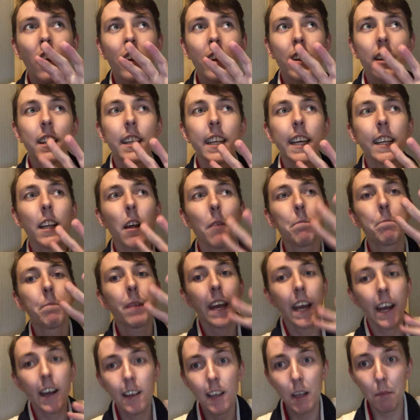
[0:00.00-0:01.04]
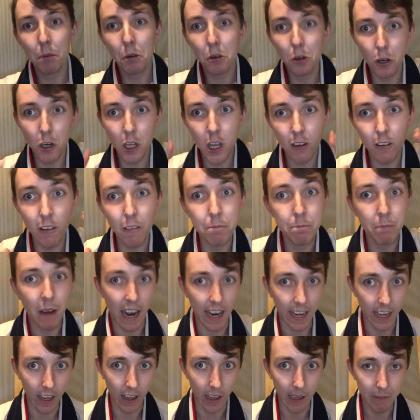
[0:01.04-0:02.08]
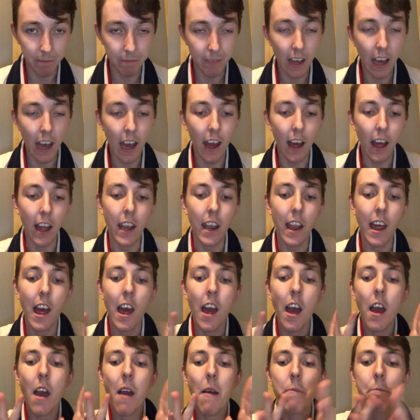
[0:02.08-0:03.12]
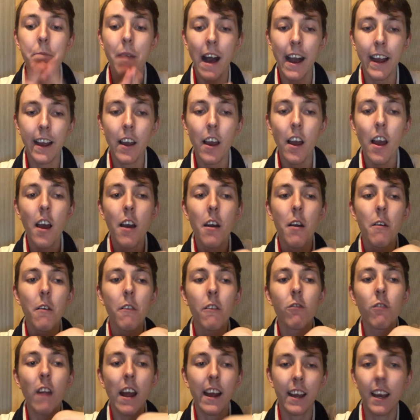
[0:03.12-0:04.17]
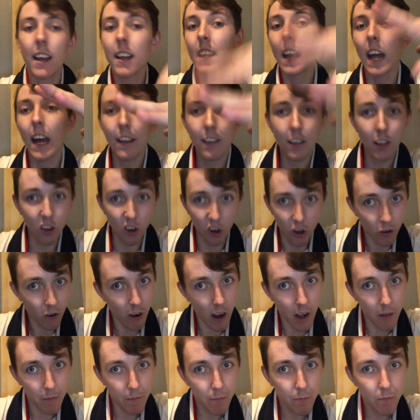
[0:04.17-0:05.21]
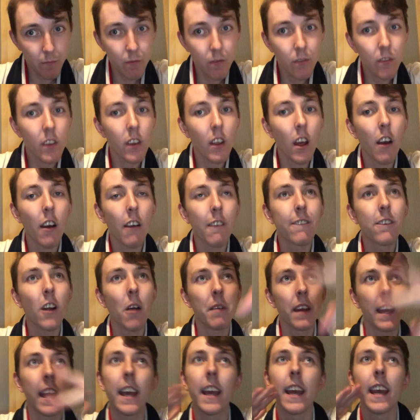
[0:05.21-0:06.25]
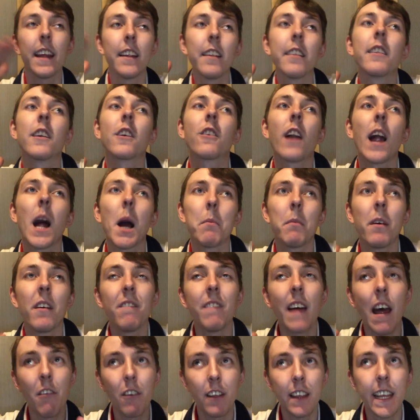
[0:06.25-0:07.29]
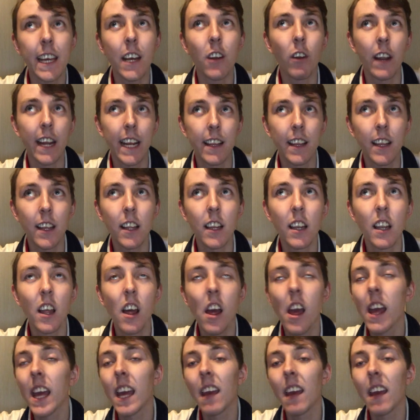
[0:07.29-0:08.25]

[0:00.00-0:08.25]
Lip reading: she's a big supporter of Bagger, and Bagger recognised Laura from her Instagram, Verity Graydon.